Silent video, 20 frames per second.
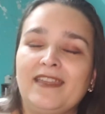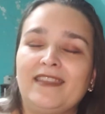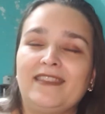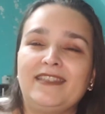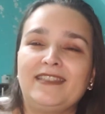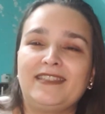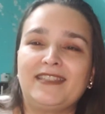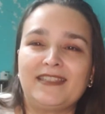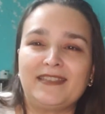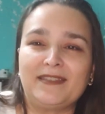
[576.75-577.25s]

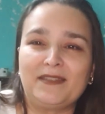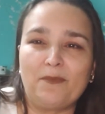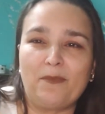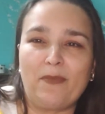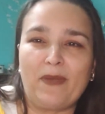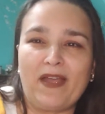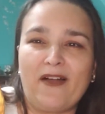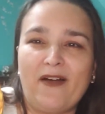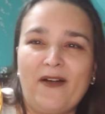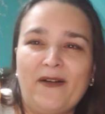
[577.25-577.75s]
This is the
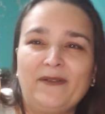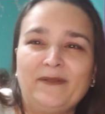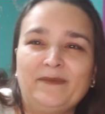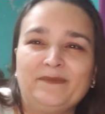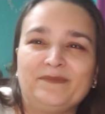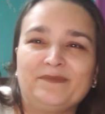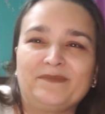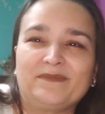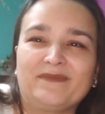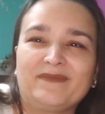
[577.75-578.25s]
bail,
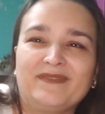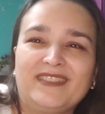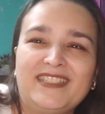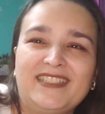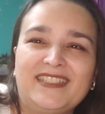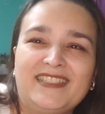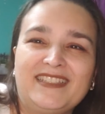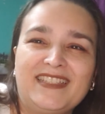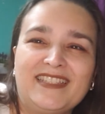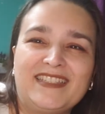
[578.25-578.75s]

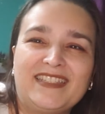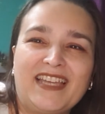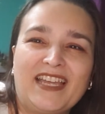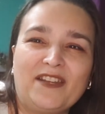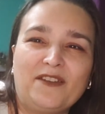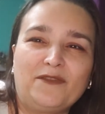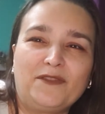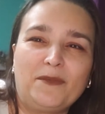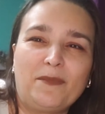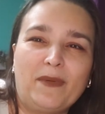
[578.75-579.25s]
this is the
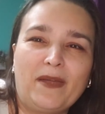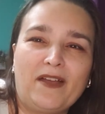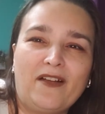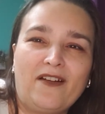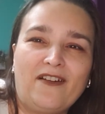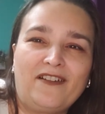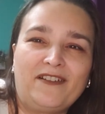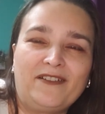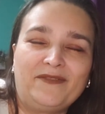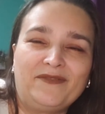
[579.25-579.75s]
side of the
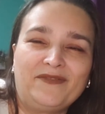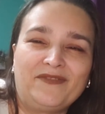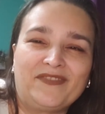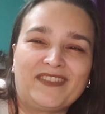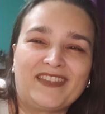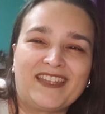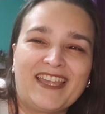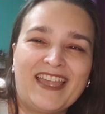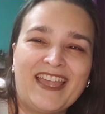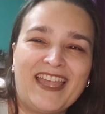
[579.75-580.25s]
bail,
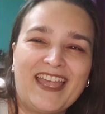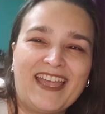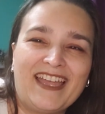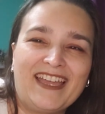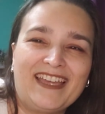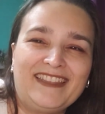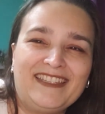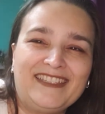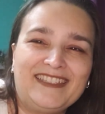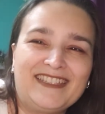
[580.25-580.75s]

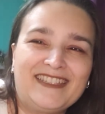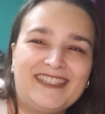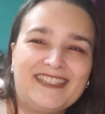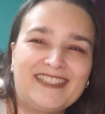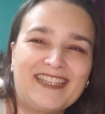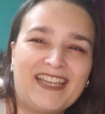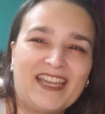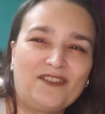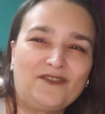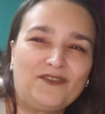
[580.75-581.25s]
and this is the
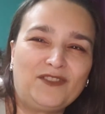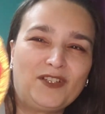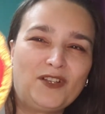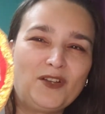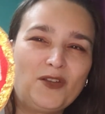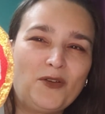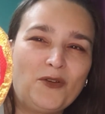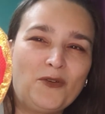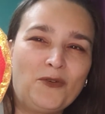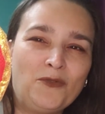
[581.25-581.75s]
side of the
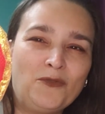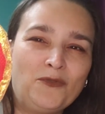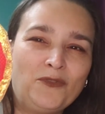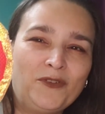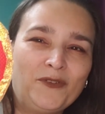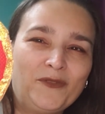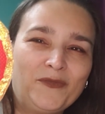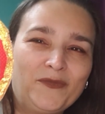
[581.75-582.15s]
glove.